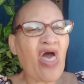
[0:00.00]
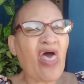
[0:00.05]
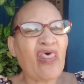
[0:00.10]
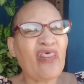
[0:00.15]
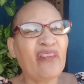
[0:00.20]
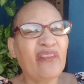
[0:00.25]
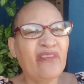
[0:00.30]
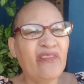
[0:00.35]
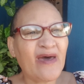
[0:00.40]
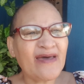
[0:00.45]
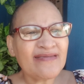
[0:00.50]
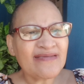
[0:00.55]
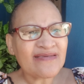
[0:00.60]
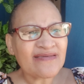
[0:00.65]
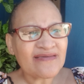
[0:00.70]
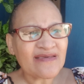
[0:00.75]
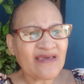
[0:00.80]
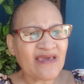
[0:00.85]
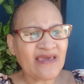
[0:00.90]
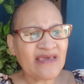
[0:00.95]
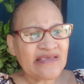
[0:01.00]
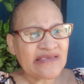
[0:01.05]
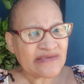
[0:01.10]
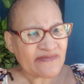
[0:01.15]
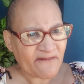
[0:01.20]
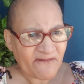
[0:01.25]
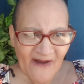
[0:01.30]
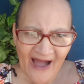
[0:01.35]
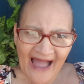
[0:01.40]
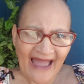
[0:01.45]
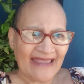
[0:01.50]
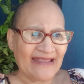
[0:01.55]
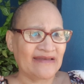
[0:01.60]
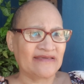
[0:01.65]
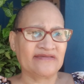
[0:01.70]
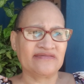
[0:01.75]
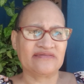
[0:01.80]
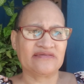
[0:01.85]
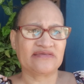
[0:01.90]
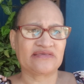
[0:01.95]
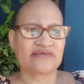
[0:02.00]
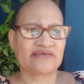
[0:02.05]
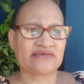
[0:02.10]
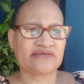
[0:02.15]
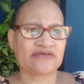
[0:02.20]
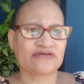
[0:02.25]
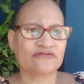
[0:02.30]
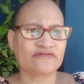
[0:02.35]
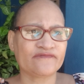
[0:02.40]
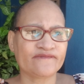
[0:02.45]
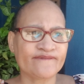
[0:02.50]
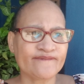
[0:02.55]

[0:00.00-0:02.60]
This is violence.